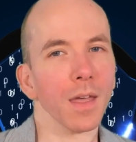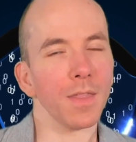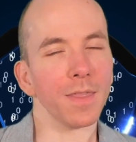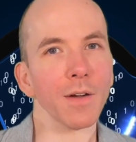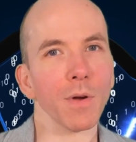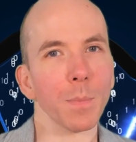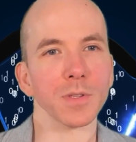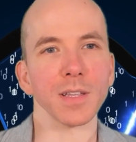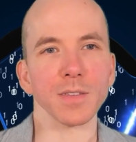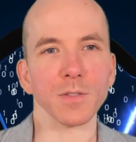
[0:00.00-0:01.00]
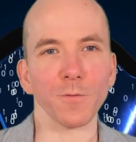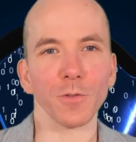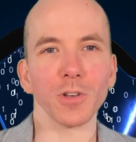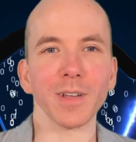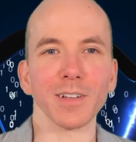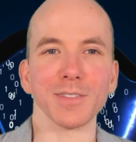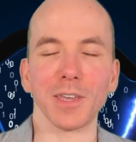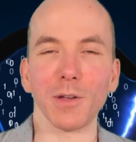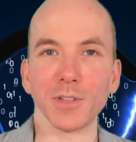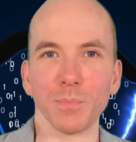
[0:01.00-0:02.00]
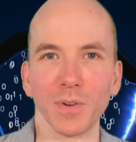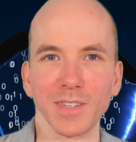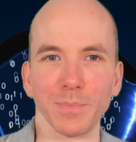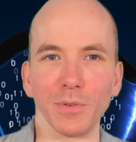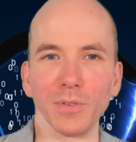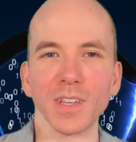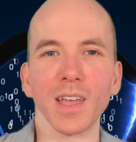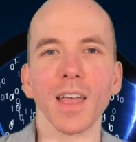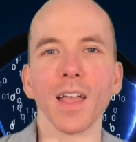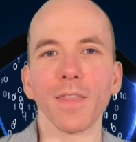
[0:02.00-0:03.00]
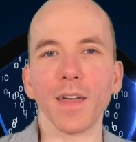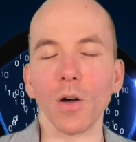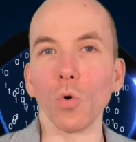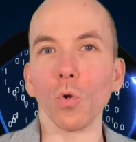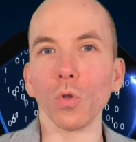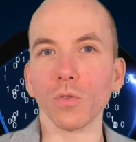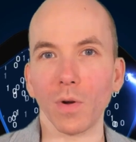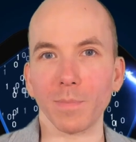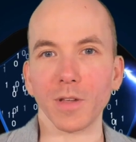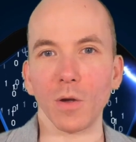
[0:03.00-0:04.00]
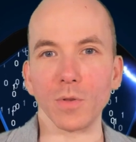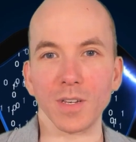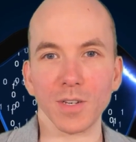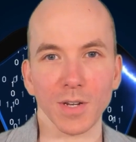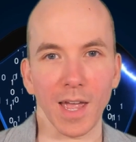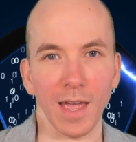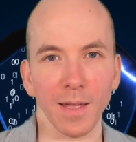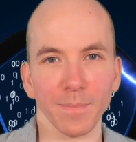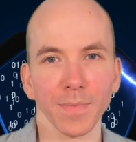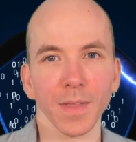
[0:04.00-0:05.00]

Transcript: and that represents the fundamental security principles that all cryptos share.